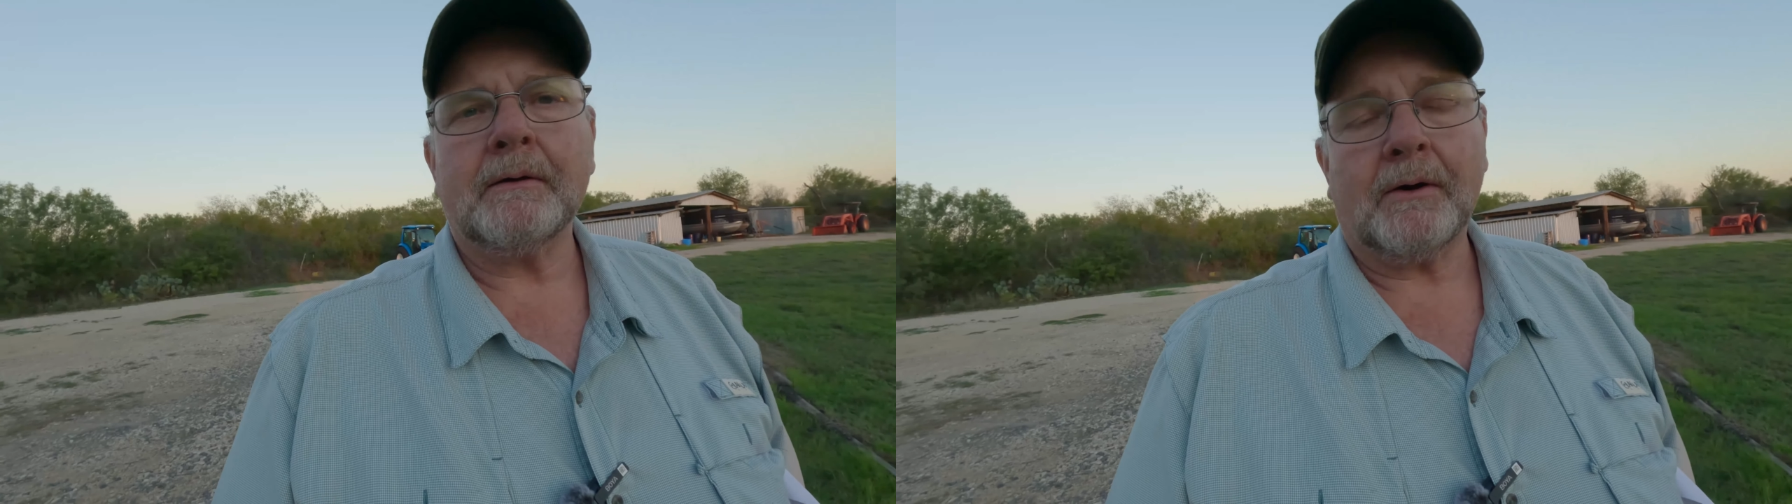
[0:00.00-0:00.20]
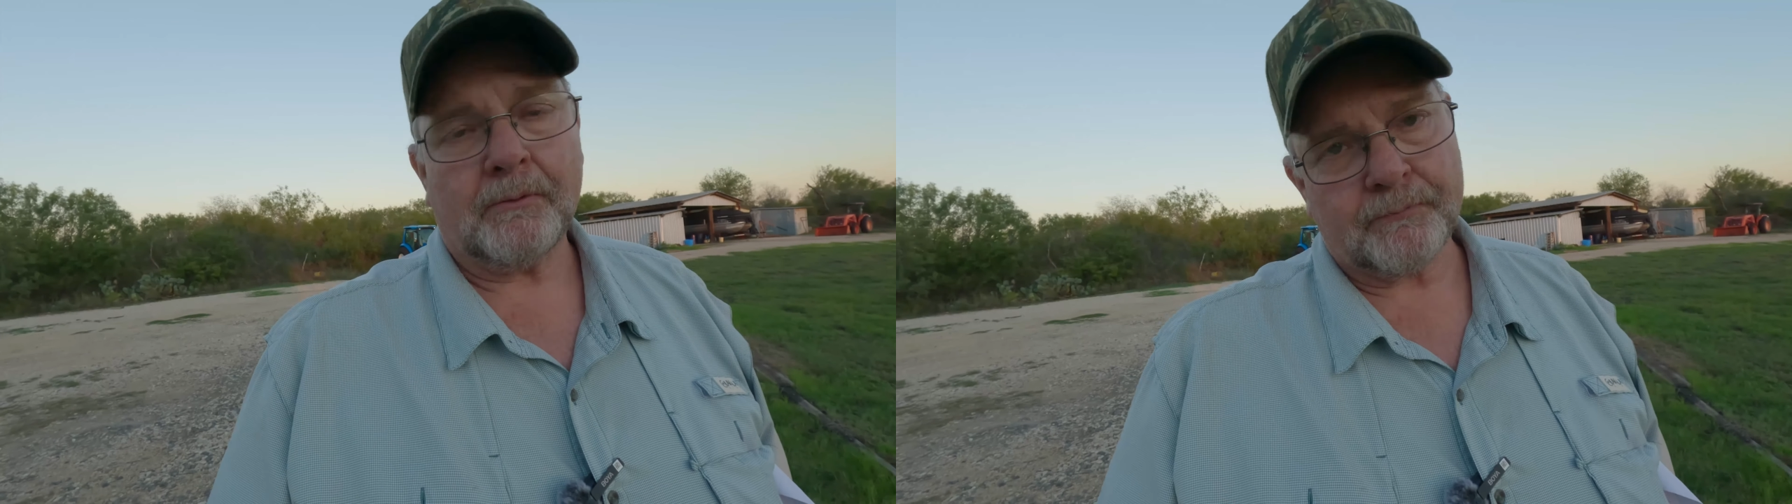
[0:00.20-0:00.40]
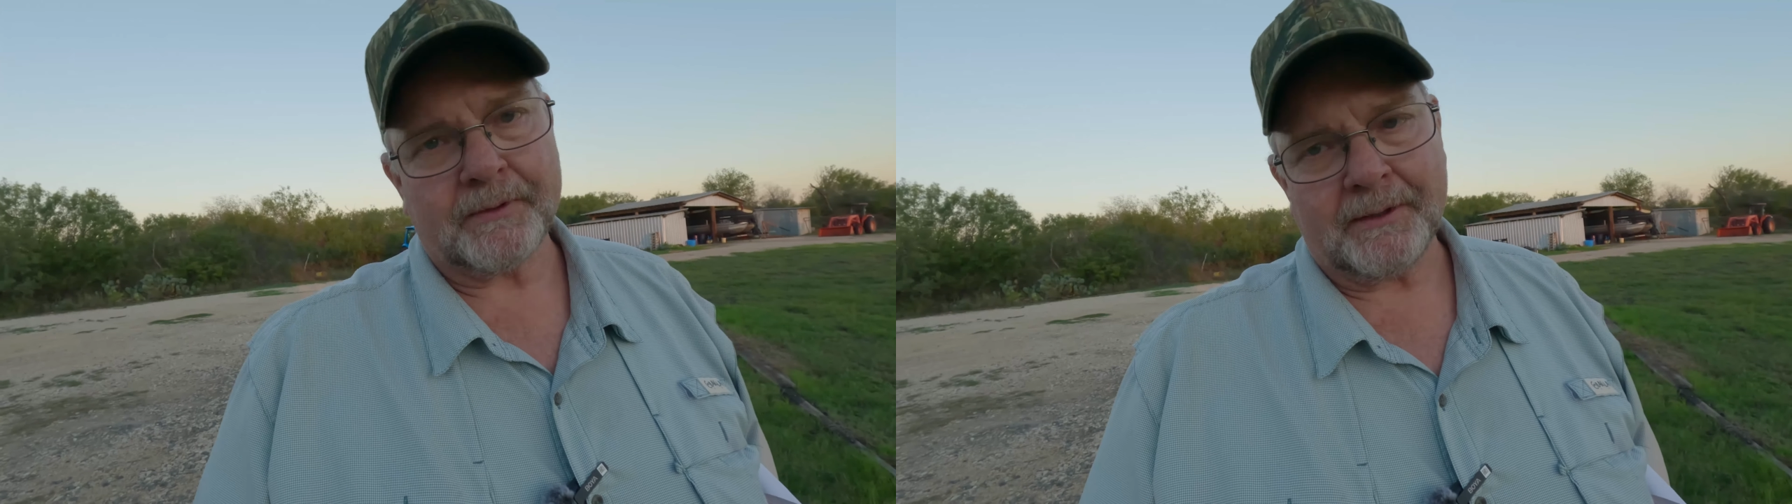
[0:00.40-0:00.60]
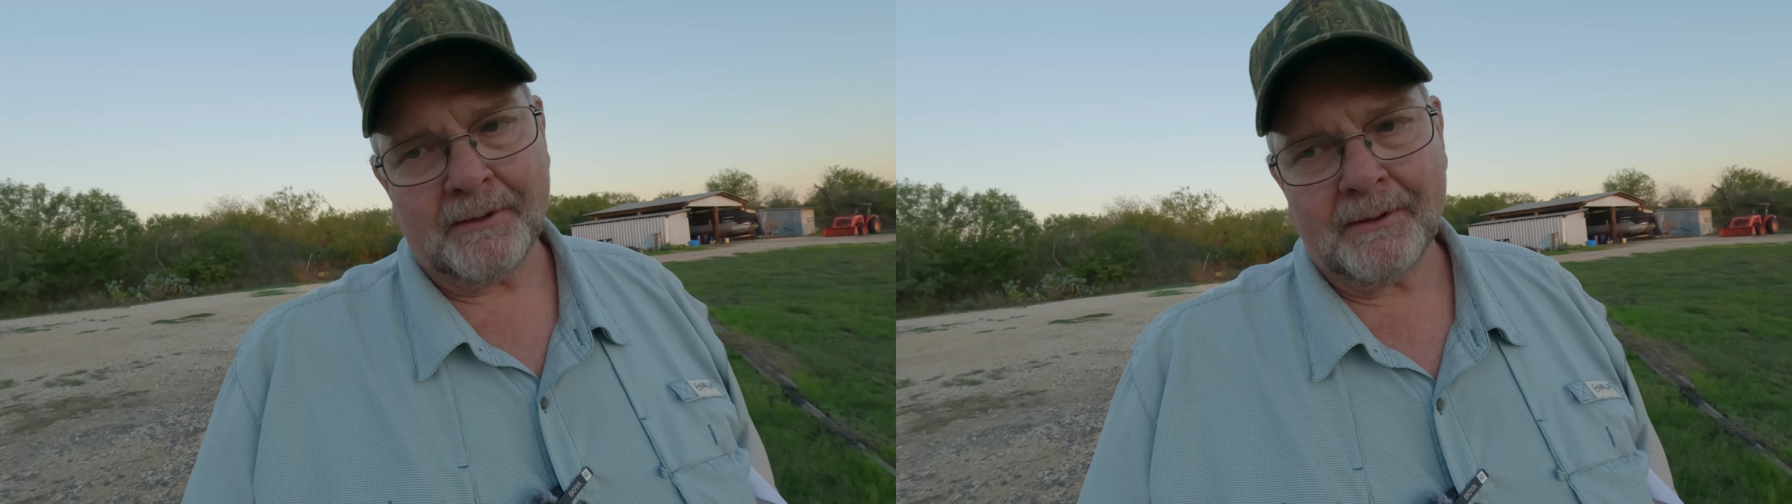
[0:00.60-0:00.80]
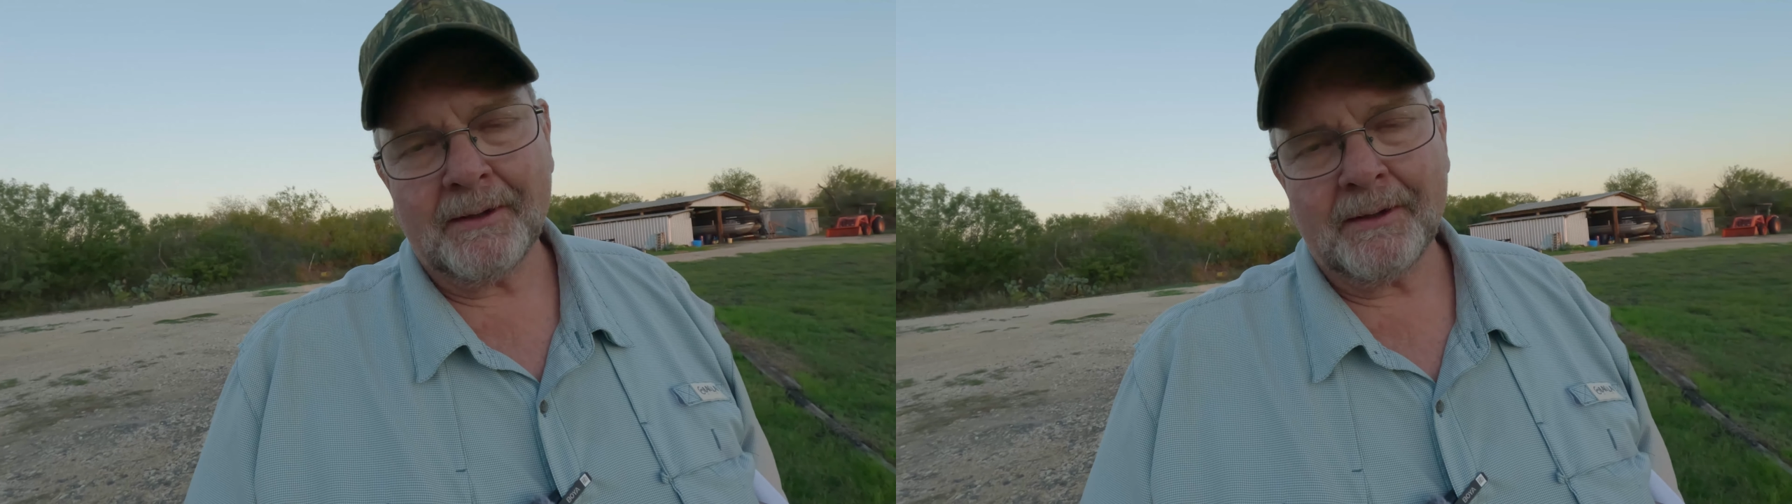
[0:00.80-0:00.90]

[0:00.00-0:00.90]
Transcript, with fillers: hopefully,